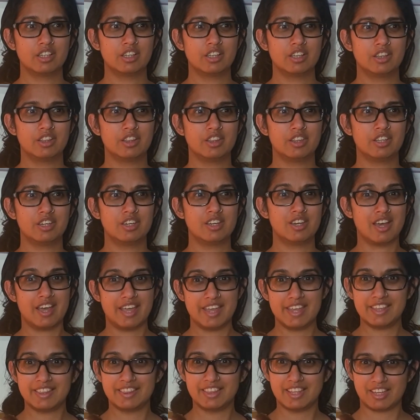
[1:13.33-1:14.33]
the
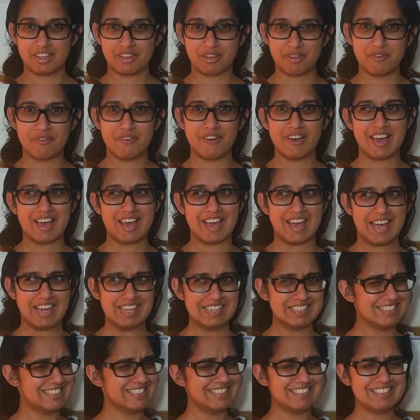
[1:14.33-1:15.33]
night that you've had
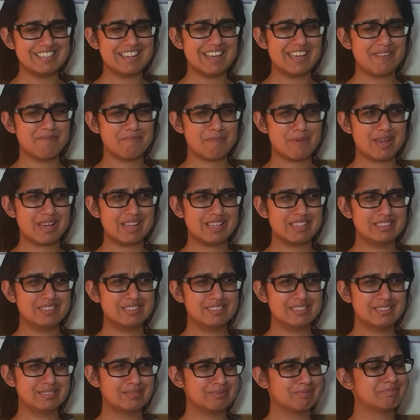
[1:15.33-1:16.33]
in the night
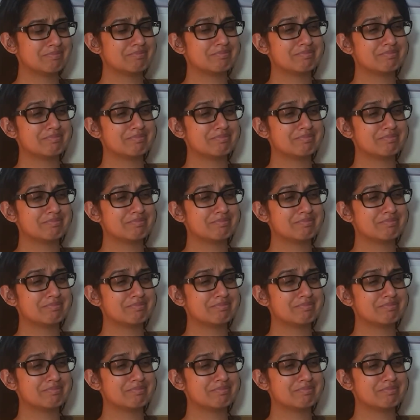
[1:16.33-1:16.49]
bus.